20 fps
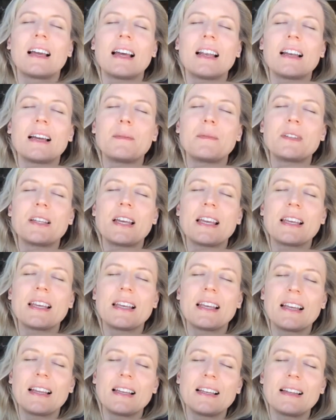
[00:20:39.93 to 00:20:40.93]
And I'm
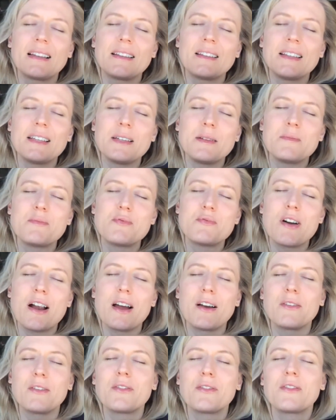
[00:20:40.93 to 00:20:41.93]
taking in a deep
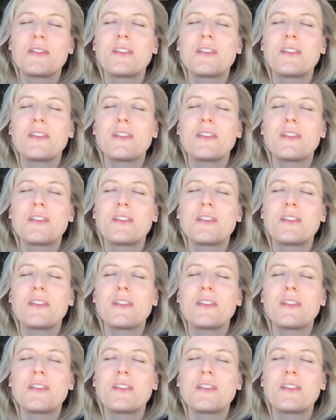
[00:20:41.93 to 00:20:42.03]
breath